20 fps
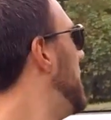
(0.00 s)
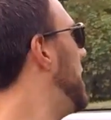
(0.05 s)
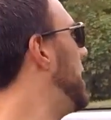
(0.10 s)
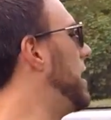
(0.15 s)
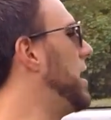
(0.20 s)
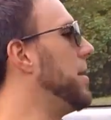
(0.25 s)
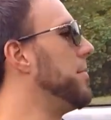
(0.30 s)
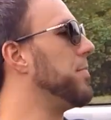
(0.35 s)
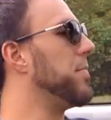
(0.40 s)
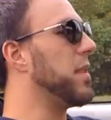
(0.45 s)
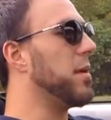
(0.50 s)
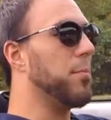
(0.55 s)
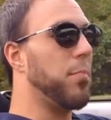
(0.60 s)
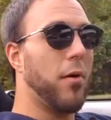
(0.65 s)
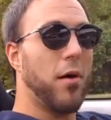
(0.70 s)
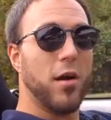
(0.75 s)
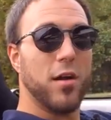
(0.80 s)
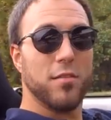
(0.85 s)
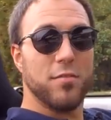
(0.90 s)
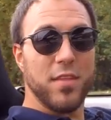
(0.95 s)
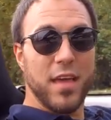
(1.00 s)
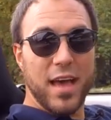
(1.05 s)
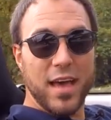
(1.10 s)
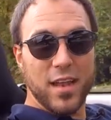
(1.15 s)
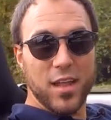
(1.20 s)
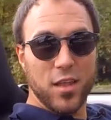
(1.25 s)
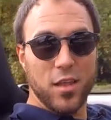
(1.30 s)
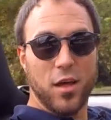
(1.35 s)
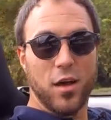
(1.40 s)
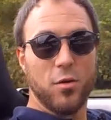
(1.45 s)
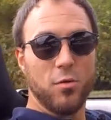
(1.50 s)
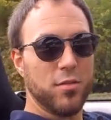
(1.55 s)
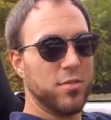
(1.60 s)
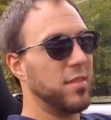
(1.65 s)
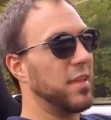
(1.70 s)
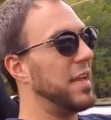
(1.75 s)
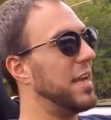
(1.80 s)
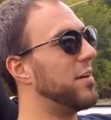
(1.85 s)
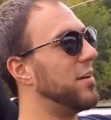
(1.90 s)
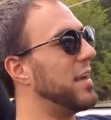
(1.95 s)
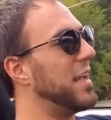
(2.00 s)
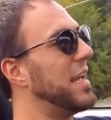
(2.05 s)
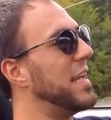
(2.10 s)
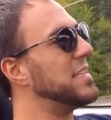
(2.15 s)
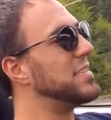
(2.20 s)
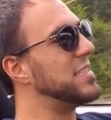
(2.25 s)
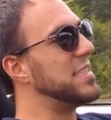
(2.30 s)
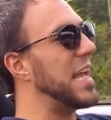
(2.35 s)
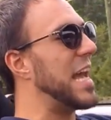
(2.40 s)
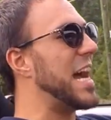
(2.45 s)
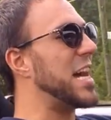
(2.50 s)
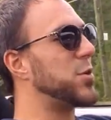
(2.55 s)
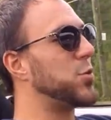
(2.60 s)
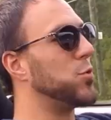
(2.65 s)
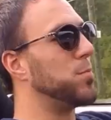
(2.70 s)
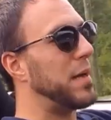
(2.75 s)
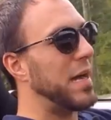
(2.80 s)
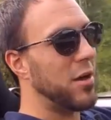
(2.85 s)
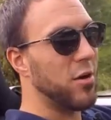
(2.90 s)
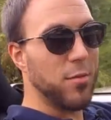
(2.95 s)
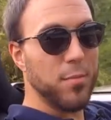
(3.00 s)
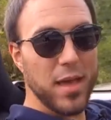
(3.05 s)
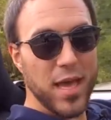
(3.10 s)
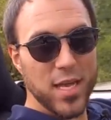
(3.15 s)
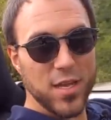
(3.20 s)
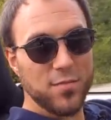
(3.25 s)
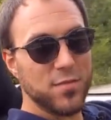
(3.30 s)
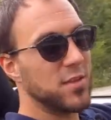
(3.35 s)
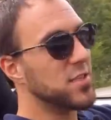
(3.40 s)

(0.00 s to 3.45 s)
Part of that, along with the gearing, is the actual power band of